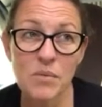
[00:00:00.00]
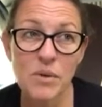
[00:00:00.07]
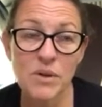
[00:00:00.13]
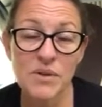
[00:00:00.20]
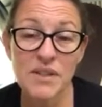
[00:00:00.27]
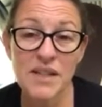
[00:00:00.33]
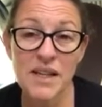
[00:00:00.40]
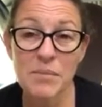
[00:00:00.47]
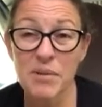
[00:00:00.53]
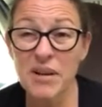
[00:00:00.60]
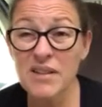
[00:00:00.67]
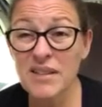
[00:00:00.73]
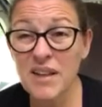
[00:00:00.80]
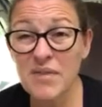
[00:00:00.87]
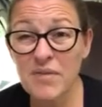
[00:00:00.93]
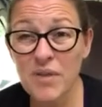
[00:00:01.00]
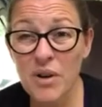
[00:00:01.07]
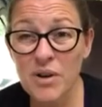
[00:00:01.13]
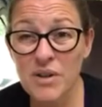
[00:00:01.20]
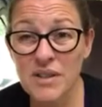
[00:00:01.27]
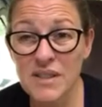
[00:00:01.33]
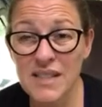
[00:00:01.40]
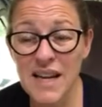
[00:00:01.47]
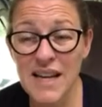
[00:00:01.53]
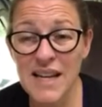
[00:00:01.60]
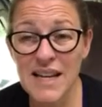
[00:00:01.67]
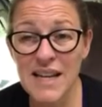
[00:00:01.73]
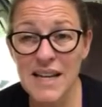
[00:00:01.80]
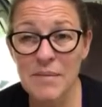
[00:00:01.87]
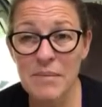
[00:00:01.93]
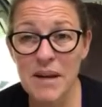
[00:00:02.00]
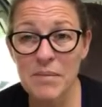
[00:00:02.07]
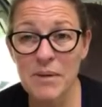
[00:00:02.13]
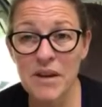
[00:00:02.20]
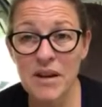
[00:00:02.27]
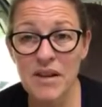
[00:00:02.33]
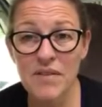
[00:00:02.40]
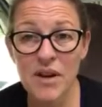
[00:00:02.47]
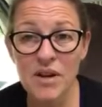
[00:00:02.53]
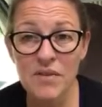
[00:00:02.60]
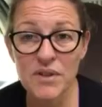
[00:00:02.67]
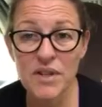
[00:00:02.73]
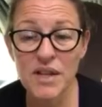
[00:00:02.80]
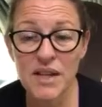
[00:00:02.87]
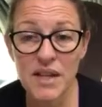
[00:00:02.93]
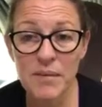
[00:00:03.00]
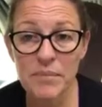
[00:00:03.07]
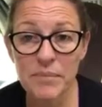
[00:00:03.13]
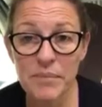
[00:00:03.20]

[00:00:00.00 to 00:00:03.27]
We'll see. Because I've vlogged daily, maybe I've overdone it.